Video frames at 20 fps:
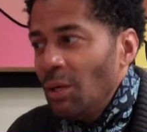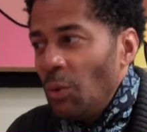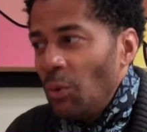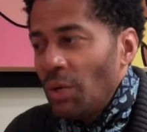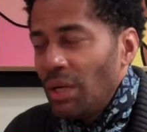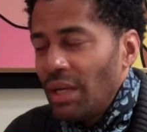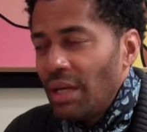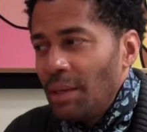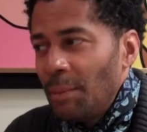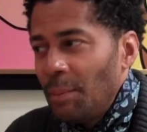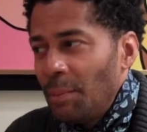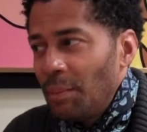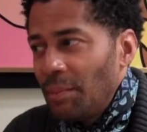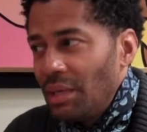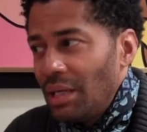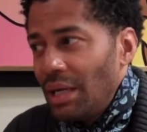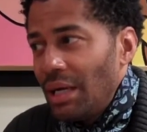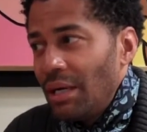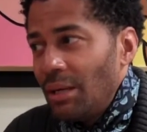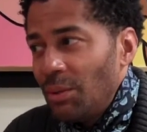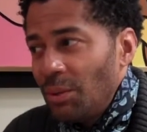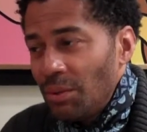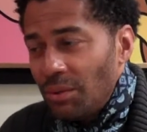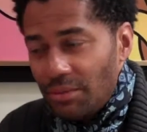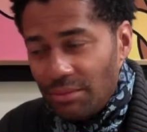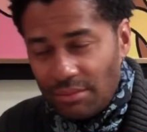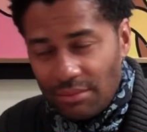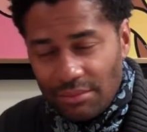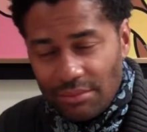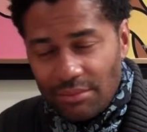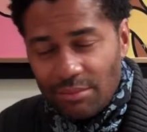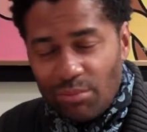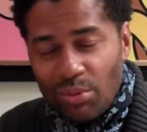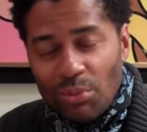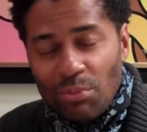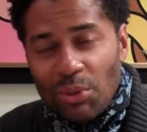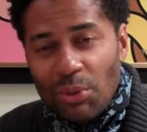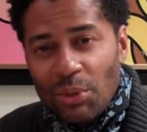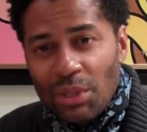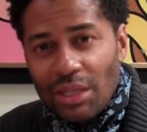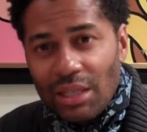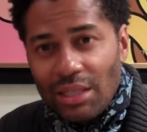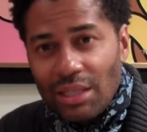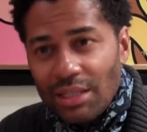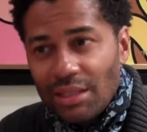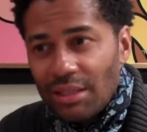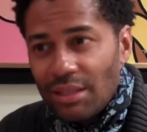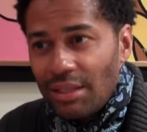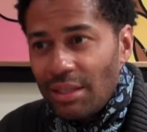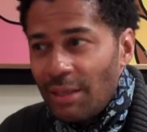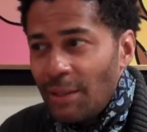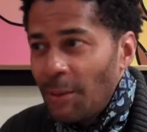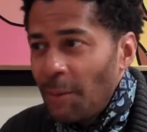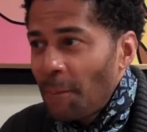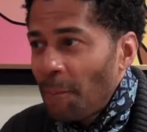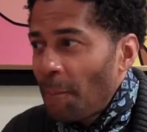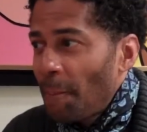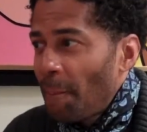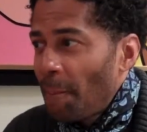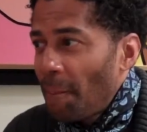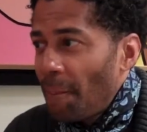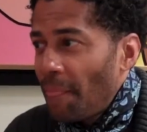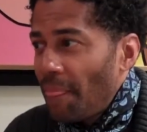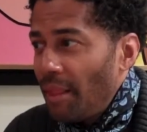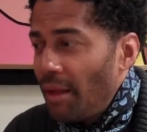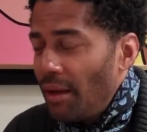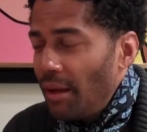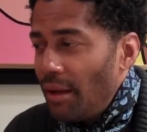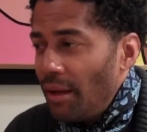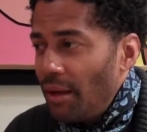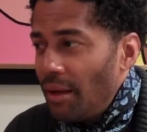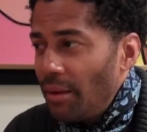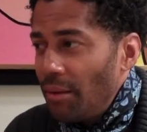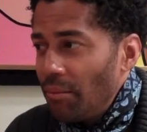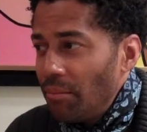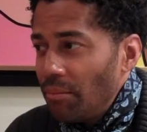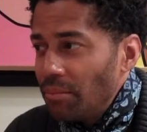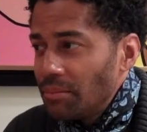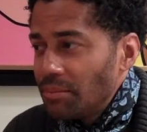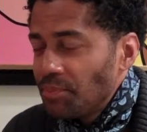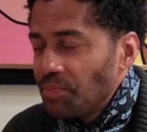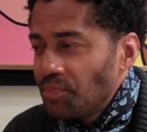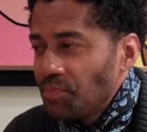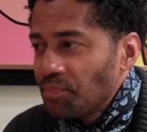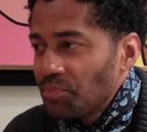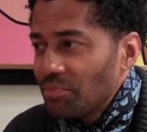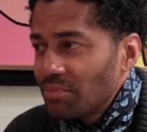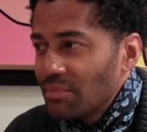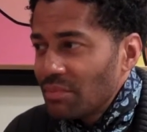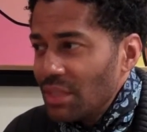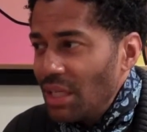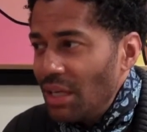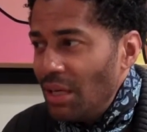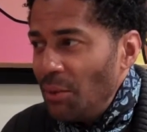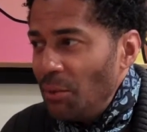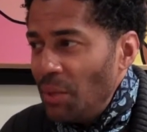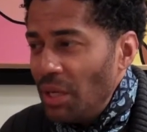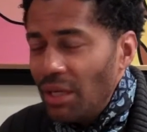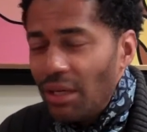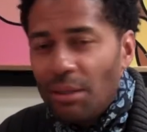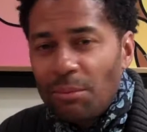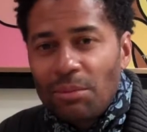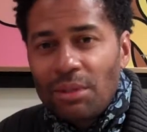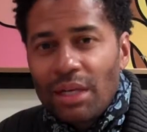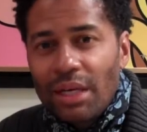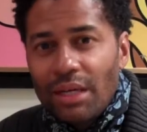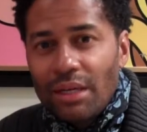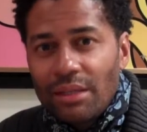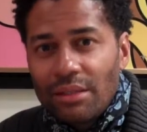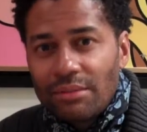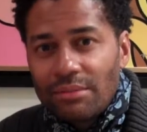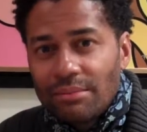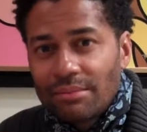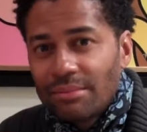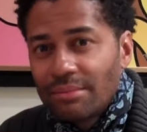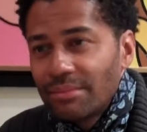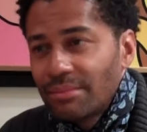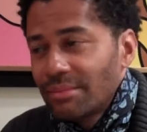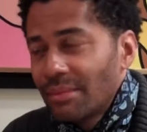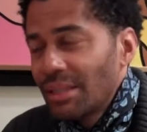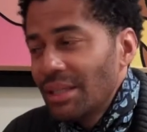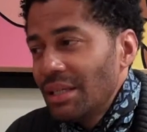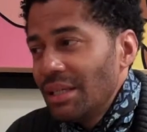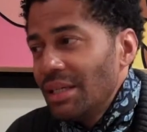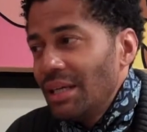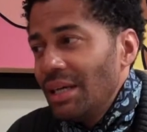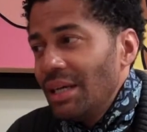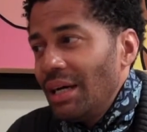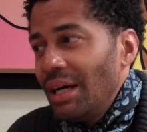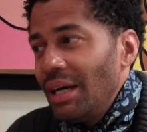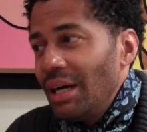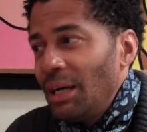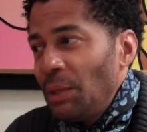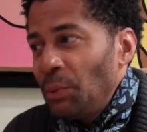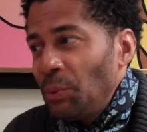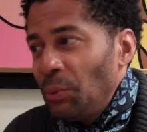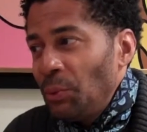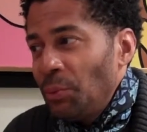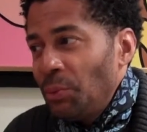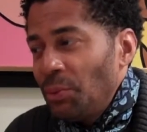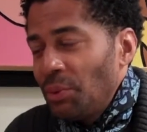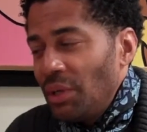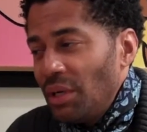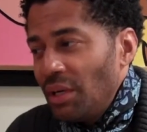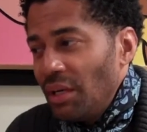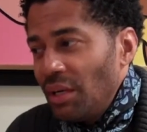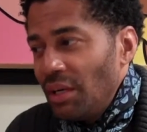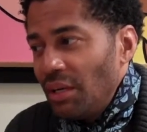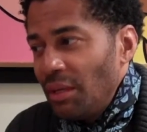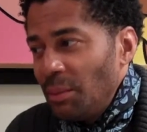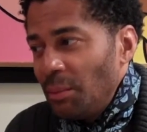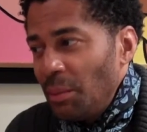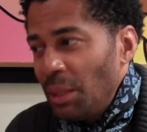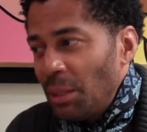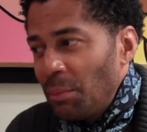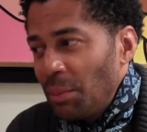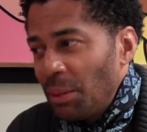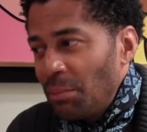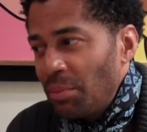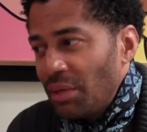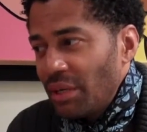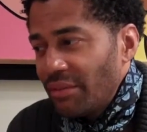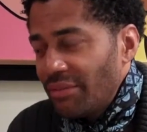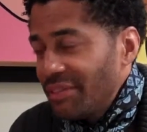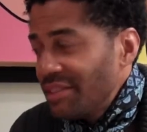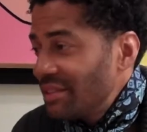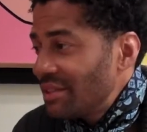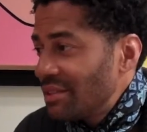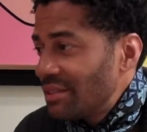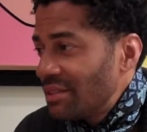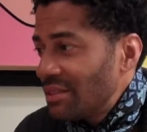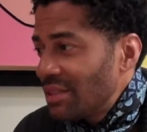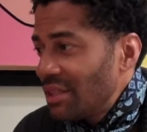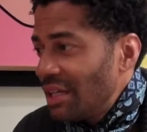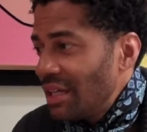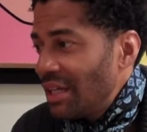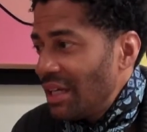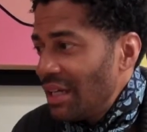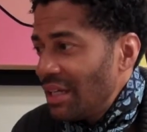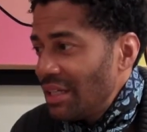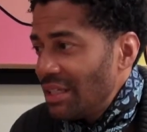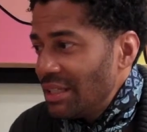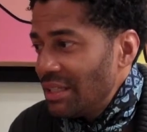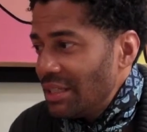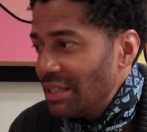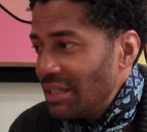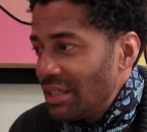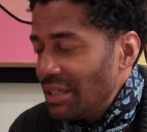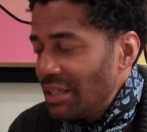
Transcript: When I'm not promoting anything, I'll wake up later. I will make my breakfast, and